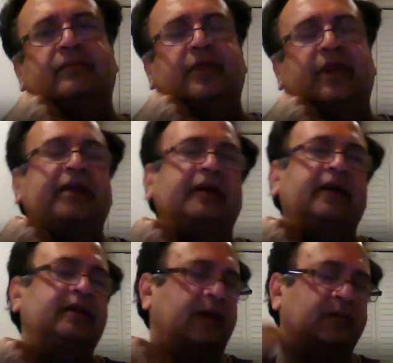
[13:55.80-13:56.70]
right?
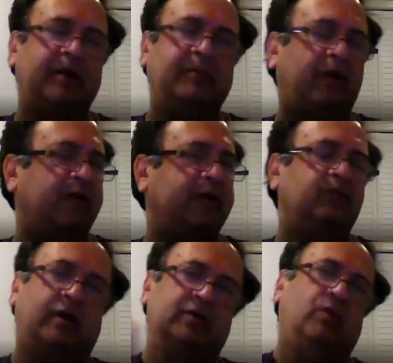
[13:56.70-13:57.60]
Thermal power
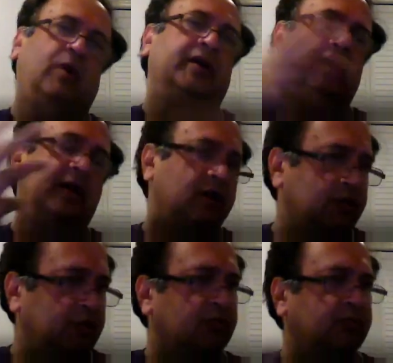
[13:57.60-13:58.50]
involves what?
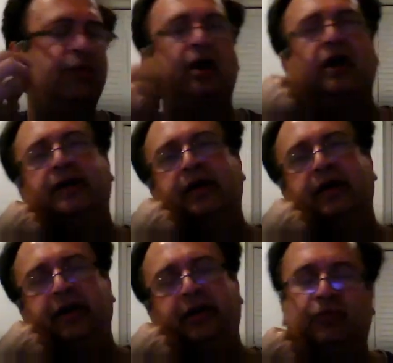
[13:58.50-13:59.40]
You burn
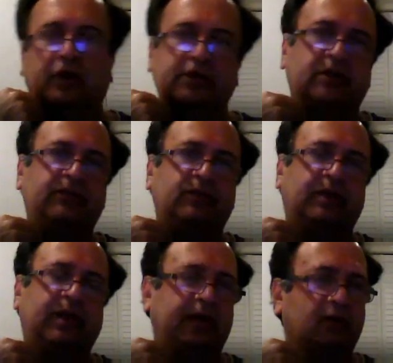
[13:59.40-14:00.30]
a fossil fuel
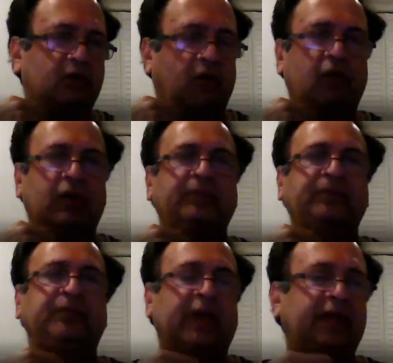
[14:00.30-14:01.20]
like coal,
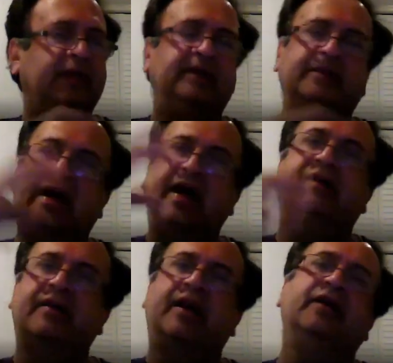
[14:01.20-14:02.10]
and then
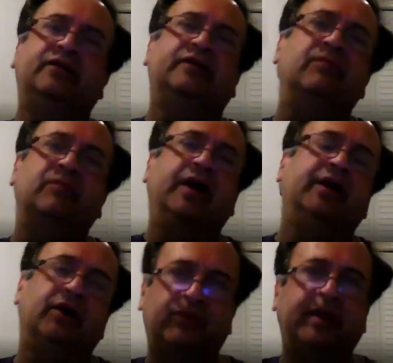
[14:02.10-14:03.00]
that drives some
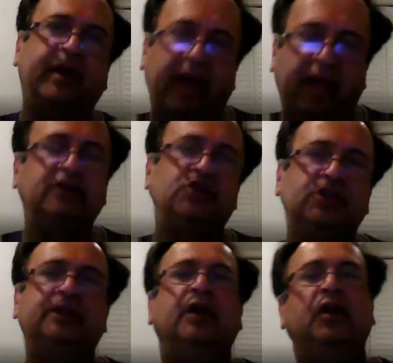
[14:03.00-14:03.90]
kind of an
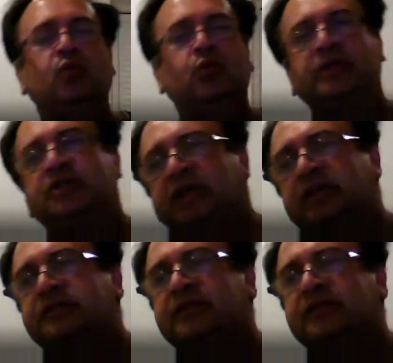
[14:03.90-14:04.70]
engine, which is